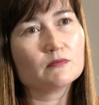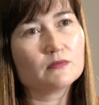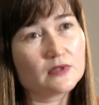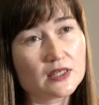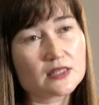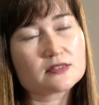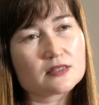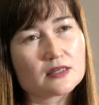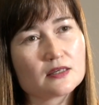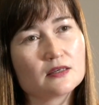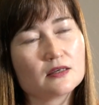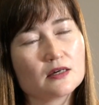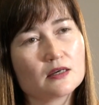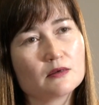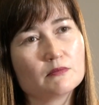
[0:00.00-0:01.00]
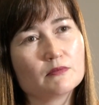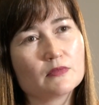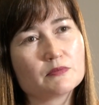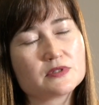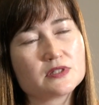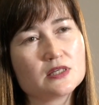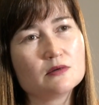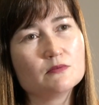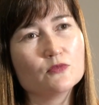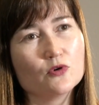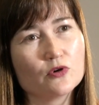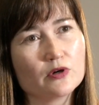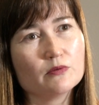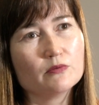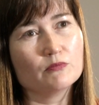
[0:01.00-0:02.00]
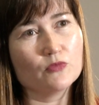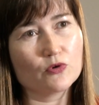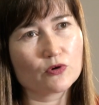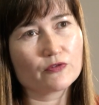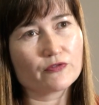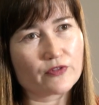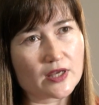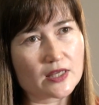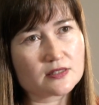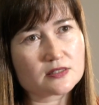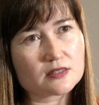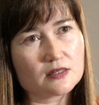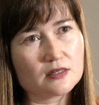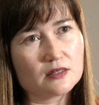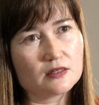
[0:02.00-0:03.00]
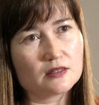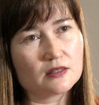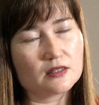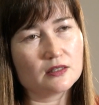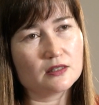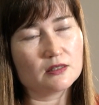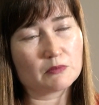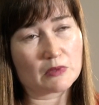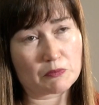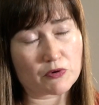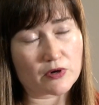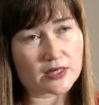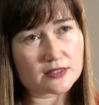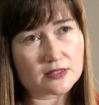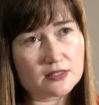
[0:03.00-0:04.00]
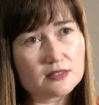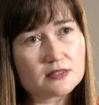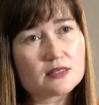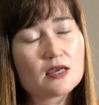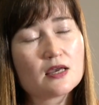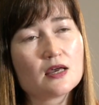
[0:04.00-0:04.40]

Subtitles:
Yes, I'm seeing more and more of that in my practice.